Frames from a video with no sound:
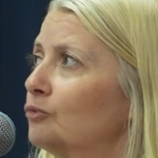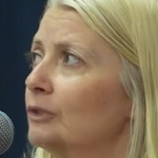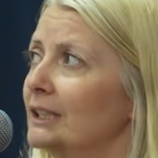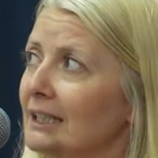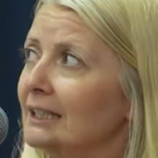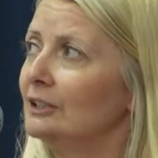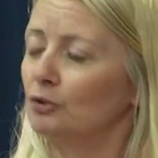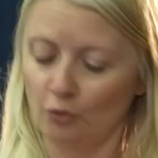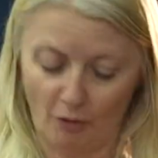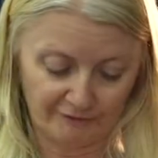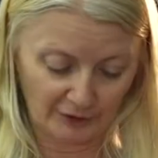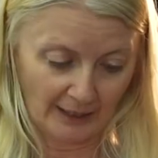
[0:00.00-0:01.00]
we needed
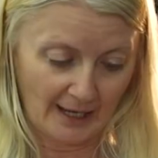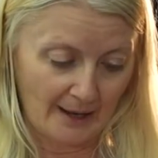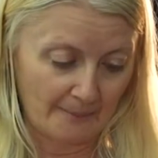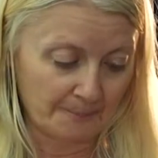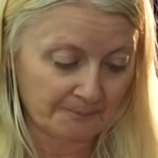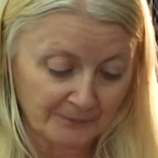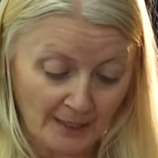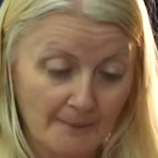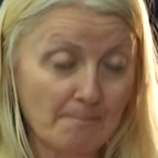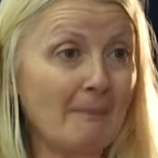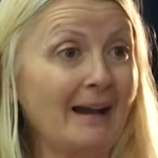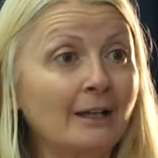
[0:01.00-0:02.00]
to overcome.
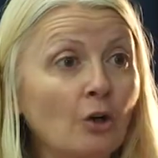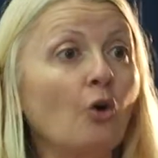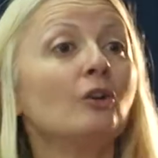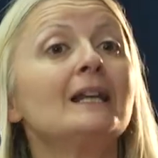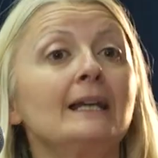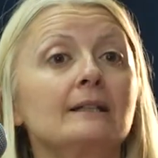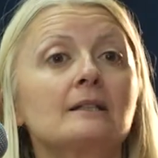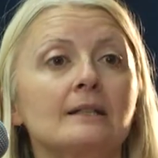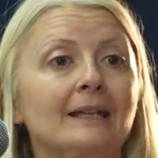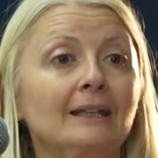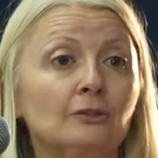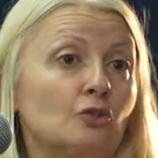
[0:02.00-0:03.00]
My colleagues,
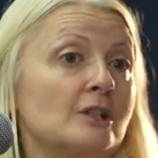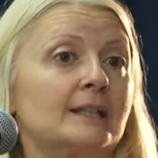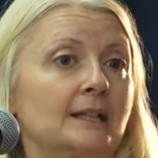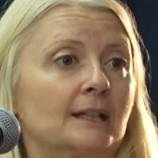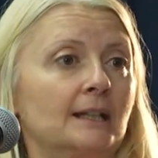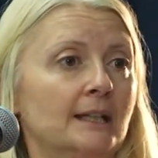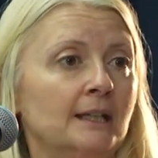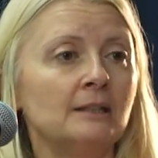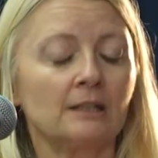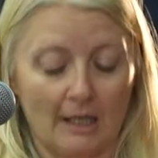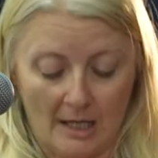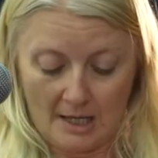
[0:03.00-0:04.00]

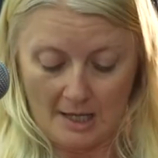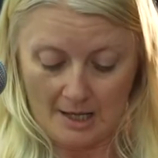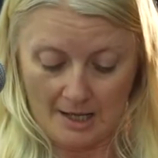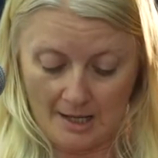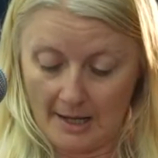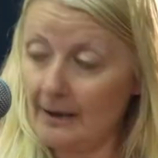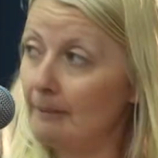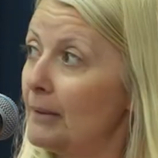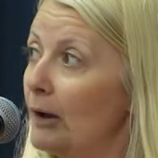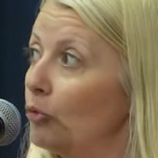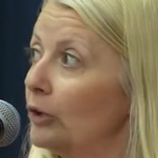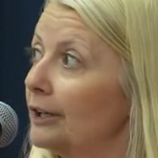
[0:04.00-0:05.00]
interestingly,
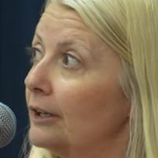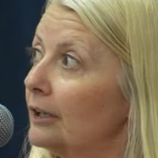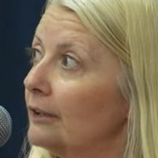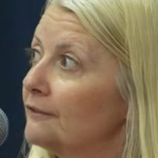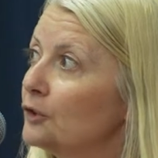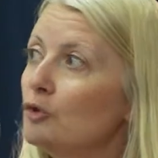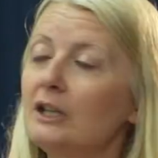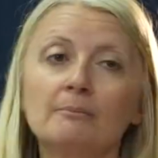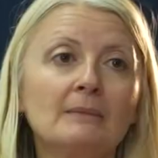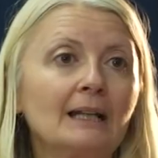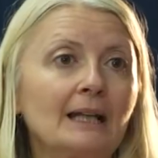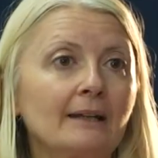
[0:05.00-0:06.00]
were
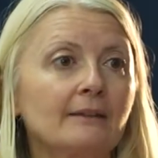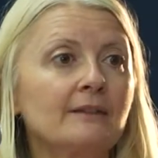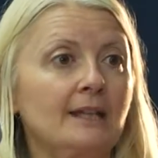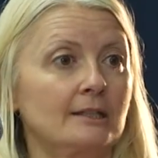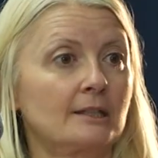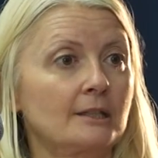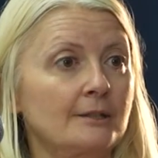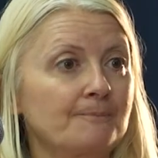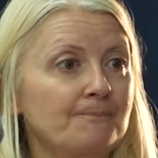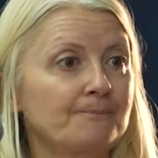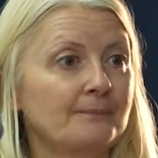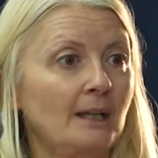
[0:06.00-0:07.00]
viewing me like this.
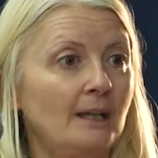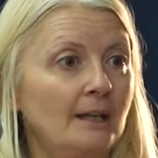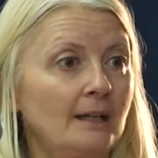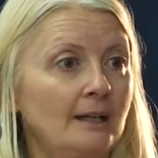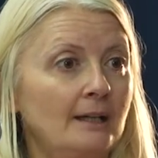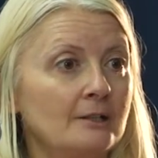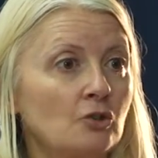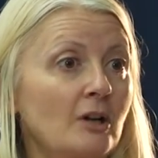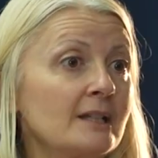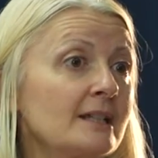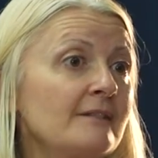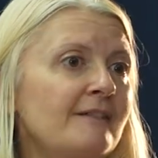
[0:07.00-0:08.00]
So
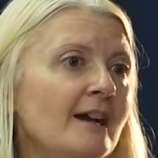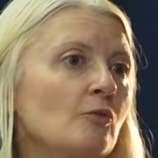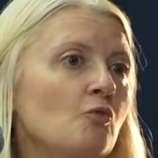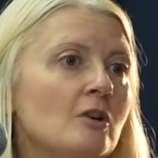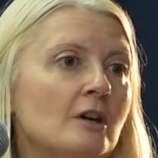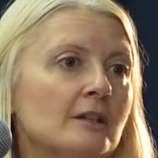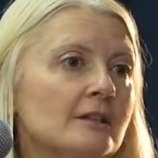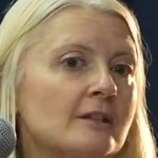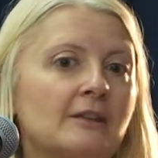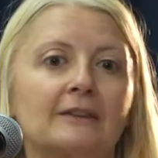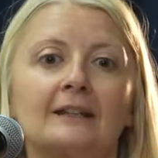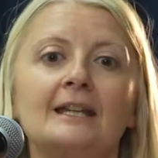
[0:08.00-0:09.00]
as if I was
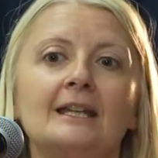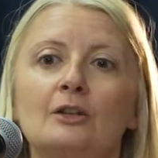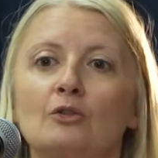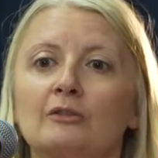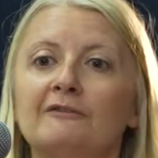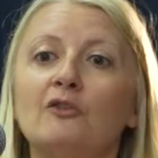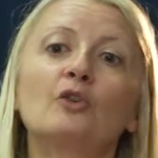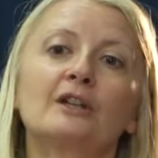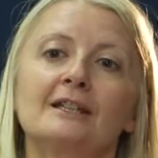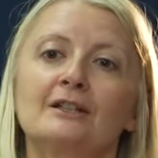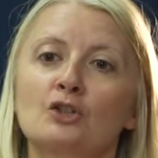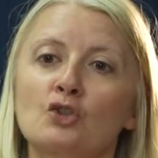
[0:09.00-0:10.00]
3 or 4
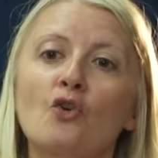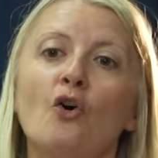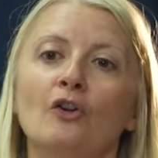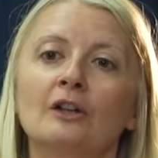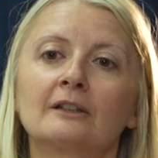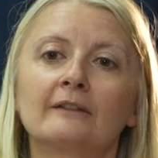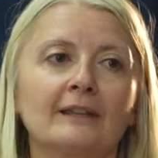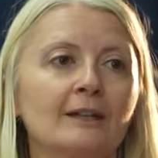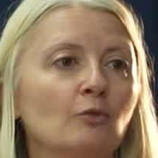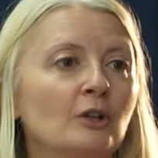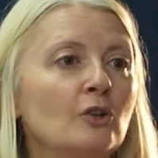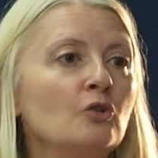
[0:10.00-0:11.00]
years old. They
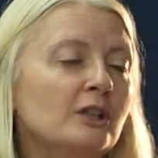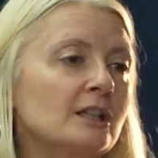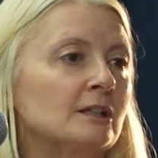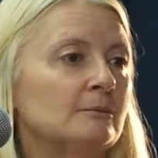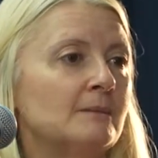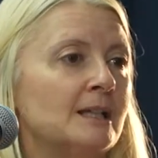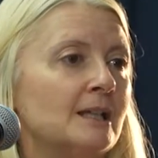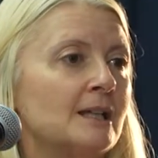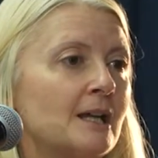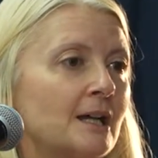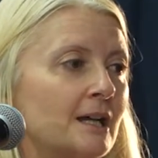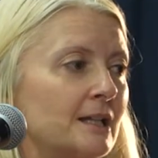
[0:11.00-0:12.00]
were looking at me
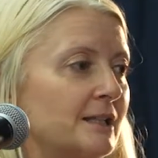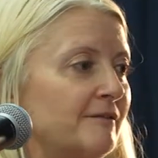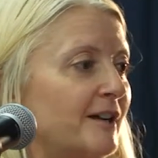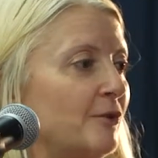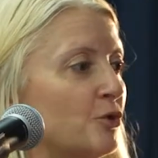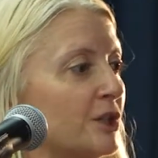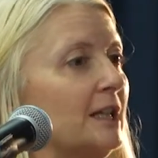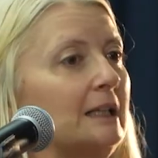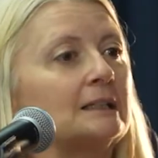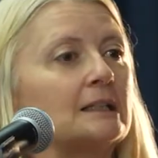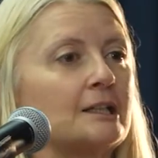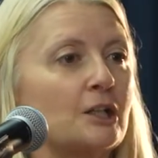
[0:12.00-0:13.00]
as if I was a
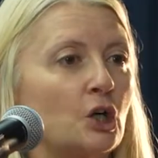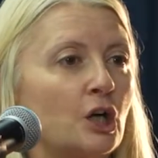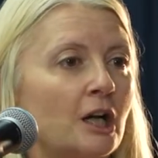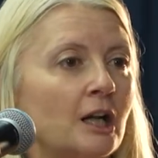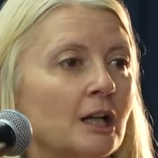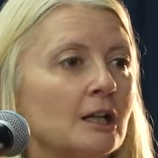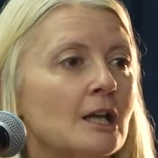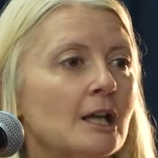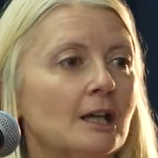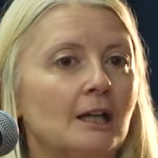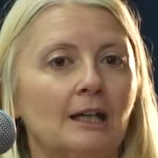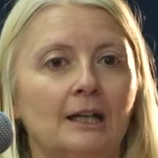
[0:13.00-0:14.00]
little girl,
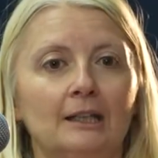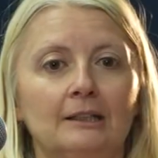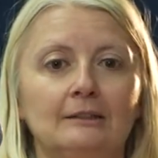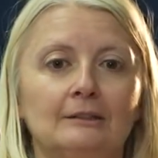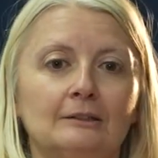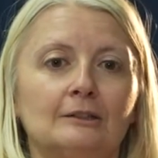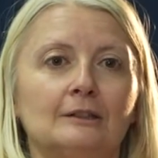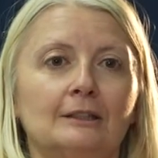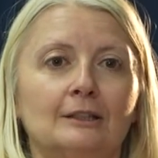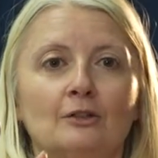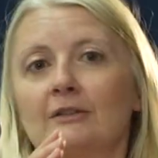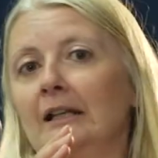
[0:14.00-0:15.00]
and
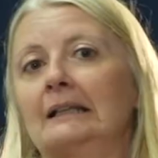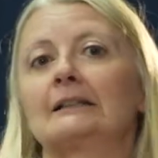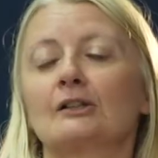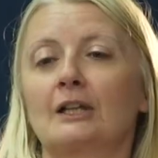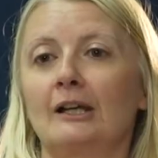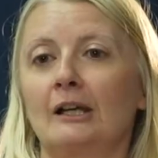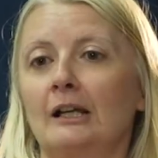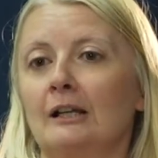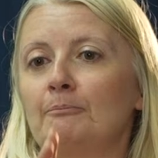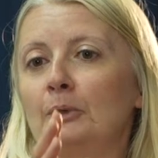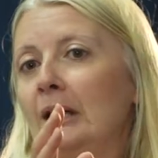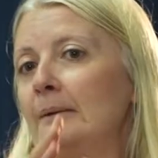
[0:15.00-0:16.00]
the little
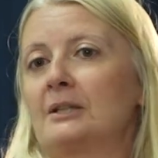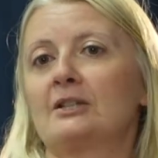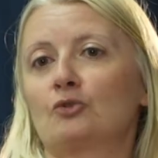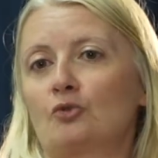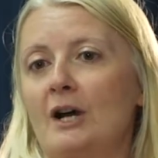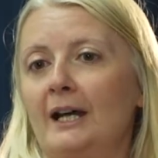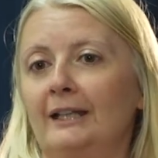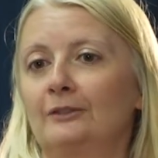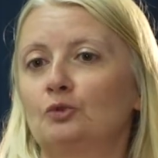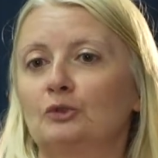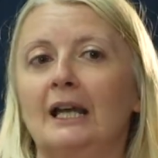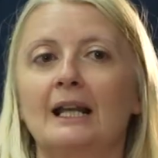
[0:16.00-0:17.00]
girl perhaps is
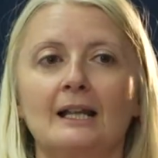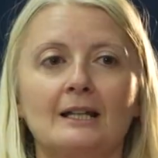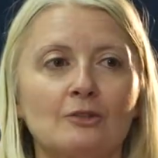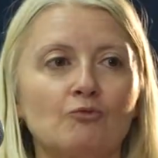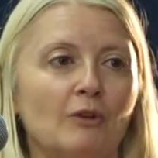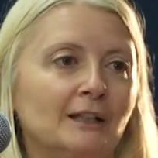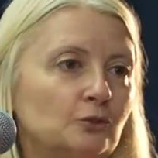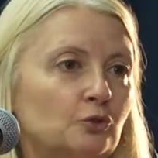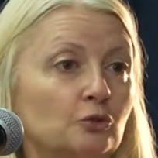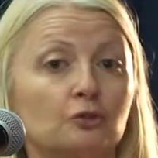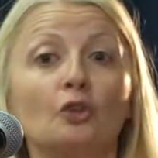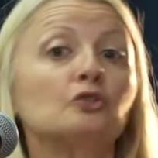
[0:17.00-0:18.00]
trying to tell us what to
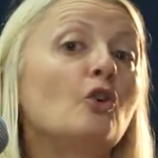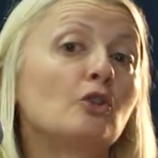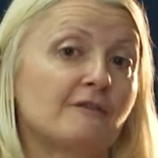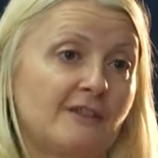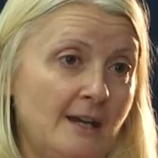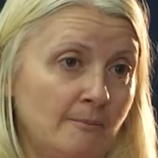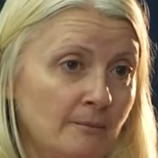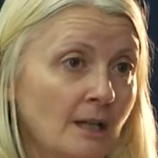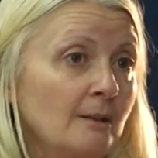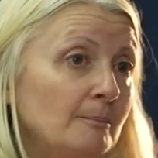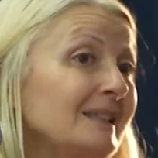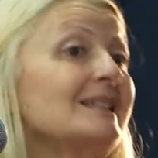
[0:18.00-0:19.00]
do. Not all of them,
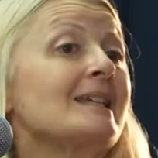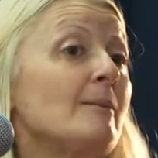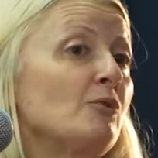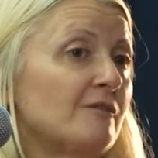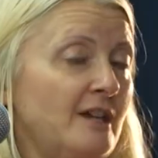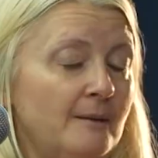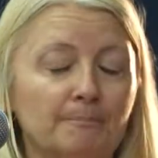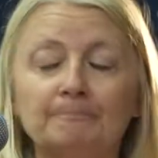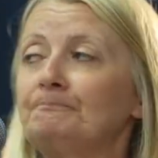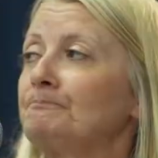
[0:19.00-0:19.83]
but some of them.